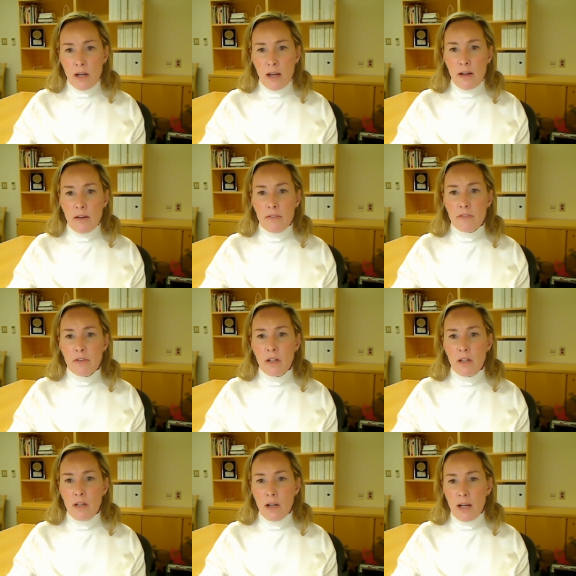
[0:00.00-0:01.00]
of
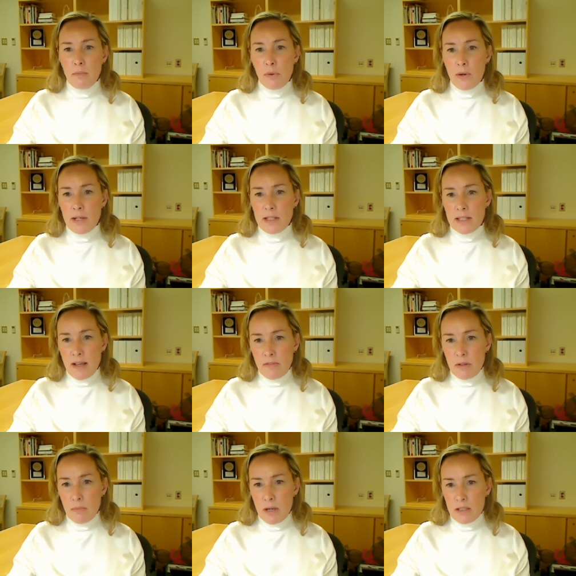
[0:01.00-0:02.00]

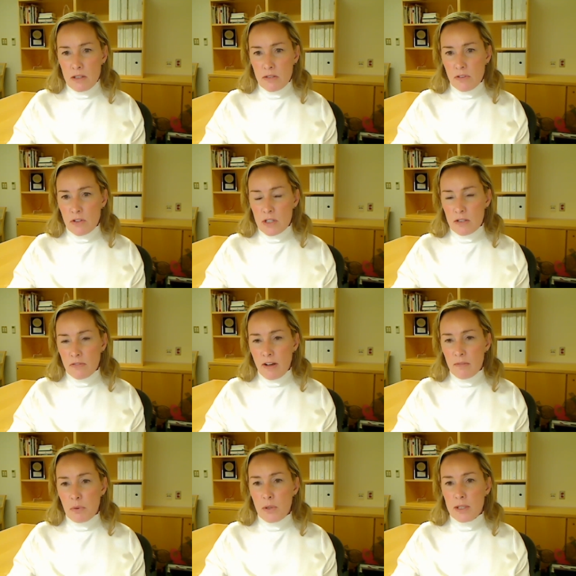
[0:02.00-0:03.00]
9.7 months versus
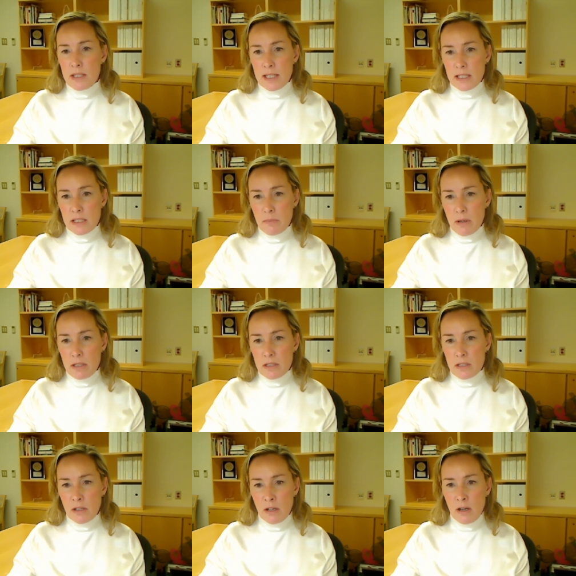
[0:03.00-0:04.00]
5.6
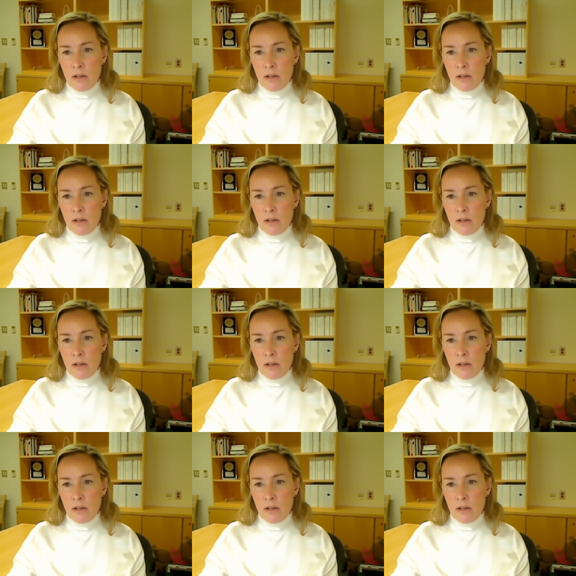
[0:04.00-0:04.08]
months